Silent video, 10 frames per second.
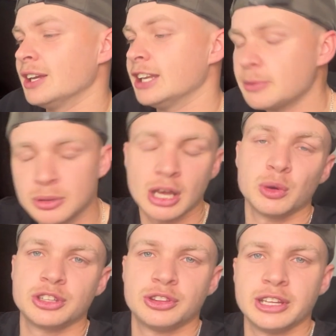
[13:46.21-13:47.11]
Let me know
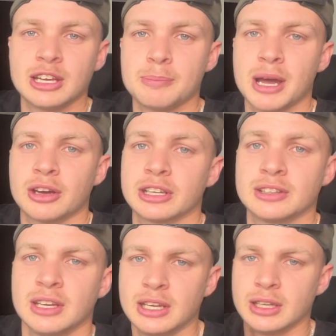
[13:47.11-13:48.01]
what you think about
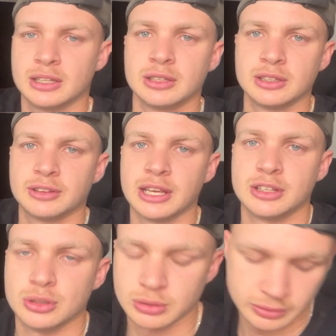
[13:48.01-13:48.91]
it. Thank you.